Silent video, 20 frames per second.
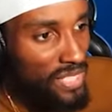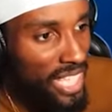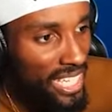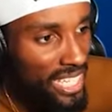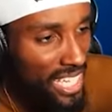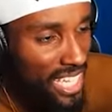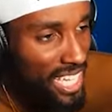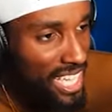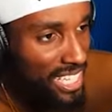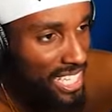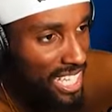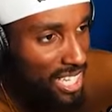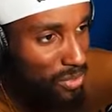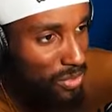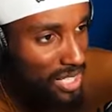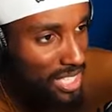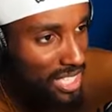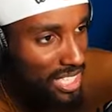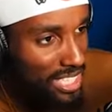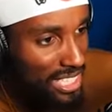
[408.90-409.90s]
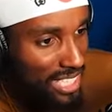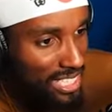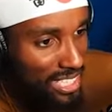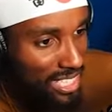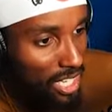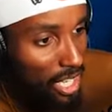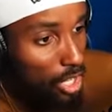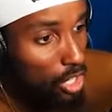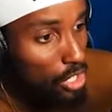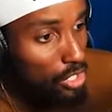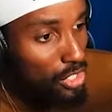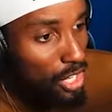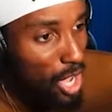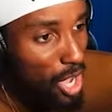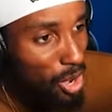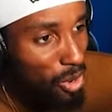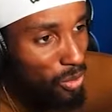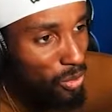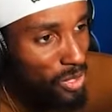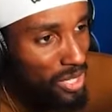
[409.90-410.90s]
I can't really look at the...
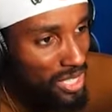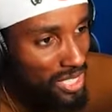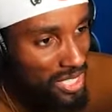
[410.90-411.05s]
No.